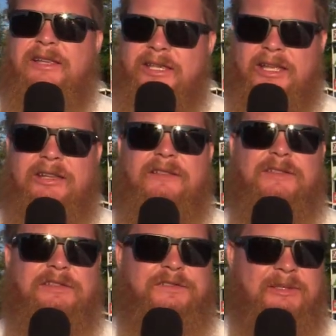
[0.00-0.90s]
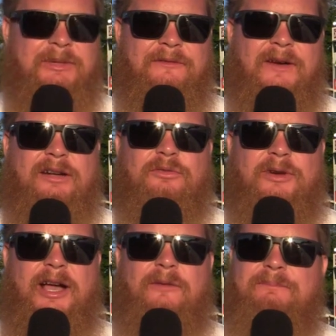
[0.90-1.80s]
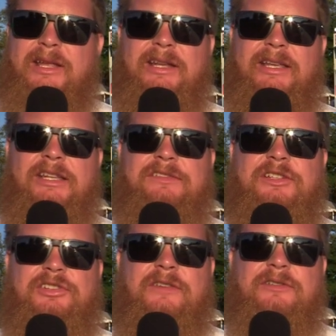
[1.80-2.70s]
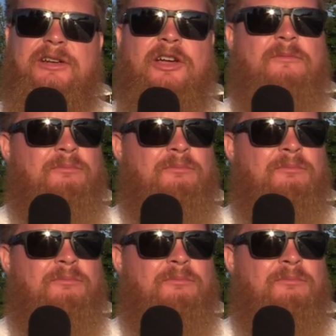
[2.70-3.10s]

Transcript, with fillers: in the semifinal round pitted against each other